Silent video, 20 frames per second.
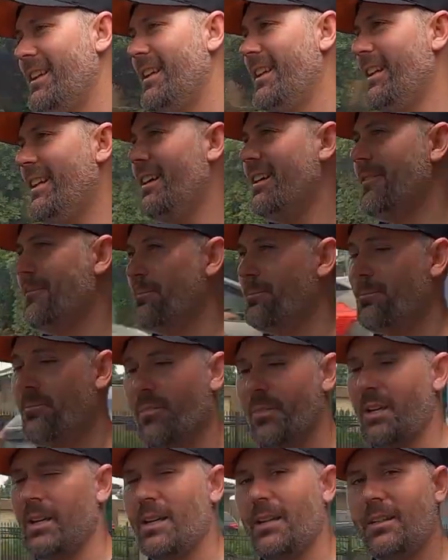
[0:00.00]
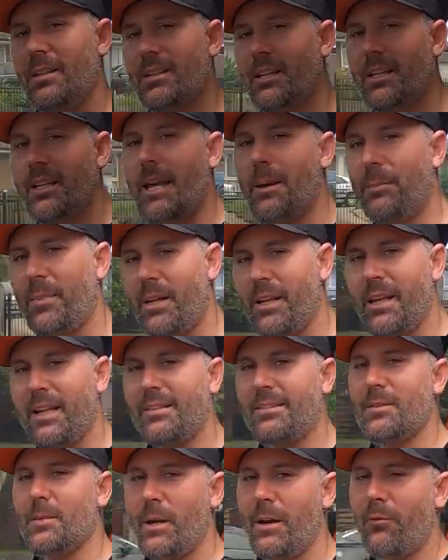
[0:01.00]
Yeah. Let that be a
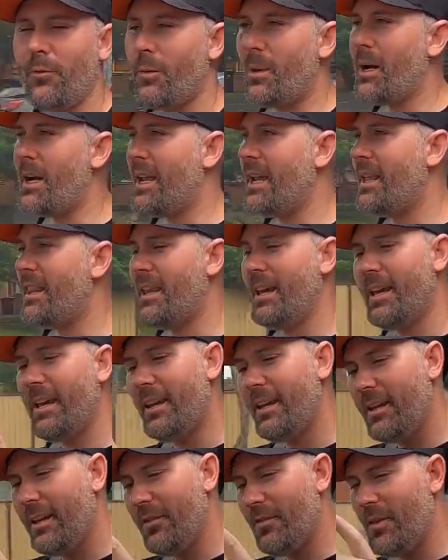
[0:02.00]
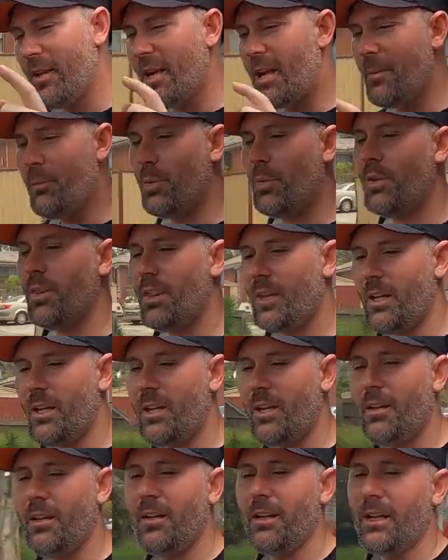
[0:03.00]
lesson to everyone out there. If you're going to put
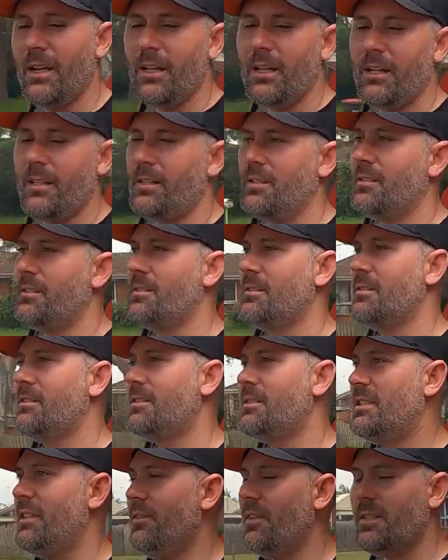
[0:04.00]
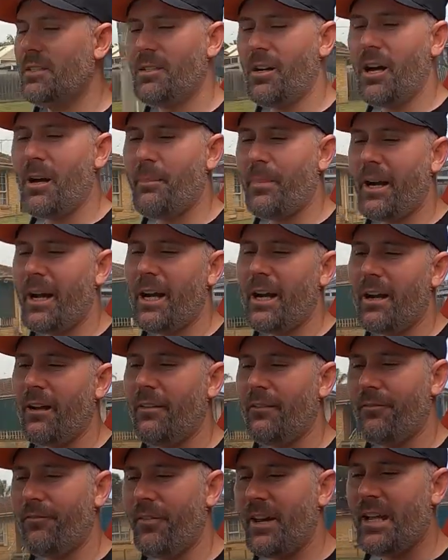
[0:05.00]
the Civic Type R
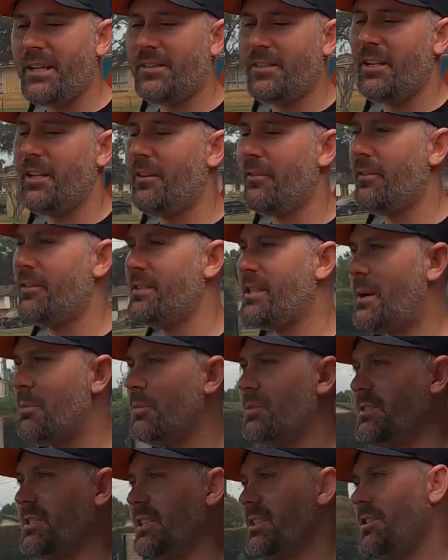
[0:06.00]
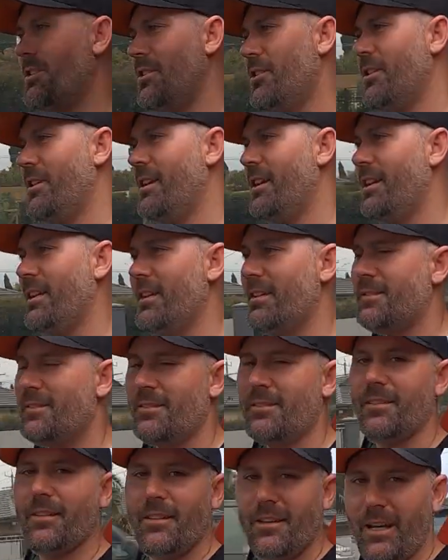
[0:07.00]
fascia and double din unit in,
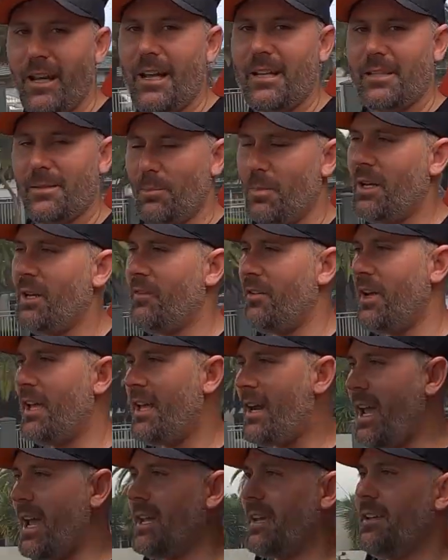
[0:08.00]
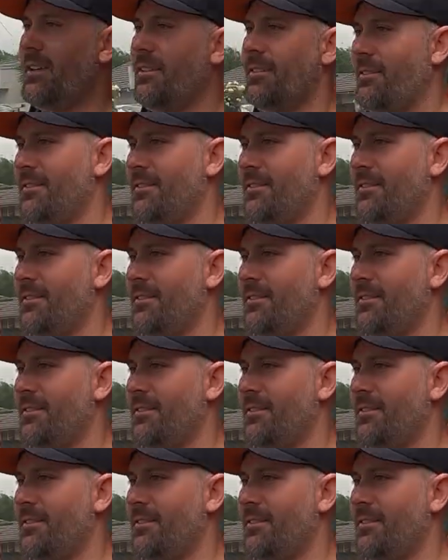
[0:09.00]
it's a bit of a headache.